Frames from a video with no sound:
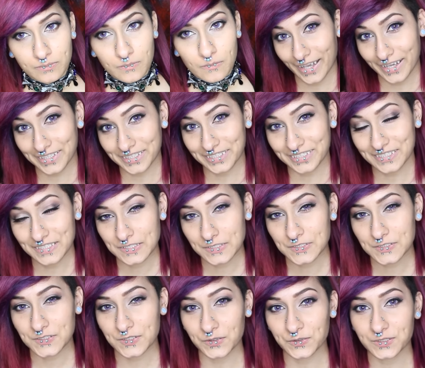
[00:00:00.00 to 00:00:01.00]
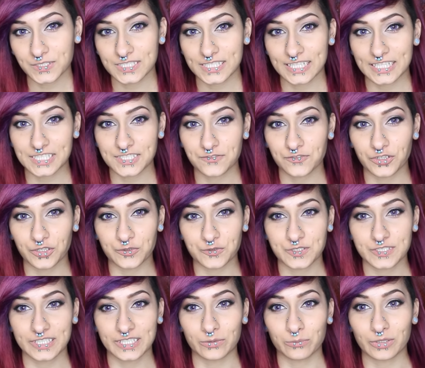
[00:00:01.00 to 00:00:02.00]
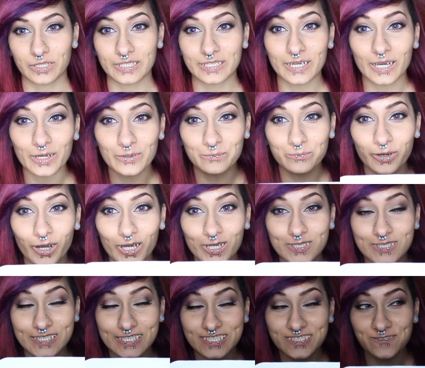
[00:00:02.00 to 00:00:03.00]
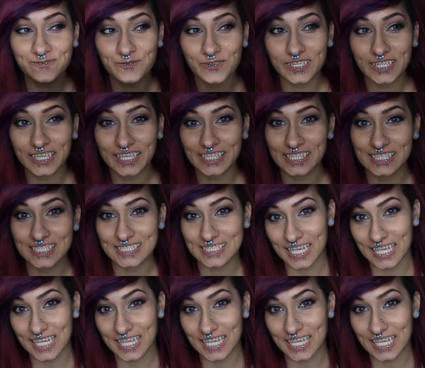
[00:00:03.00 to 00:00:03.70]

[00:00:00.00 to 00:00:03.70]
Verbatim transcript: Hi! So today's video is going to be an unboxing with Kitten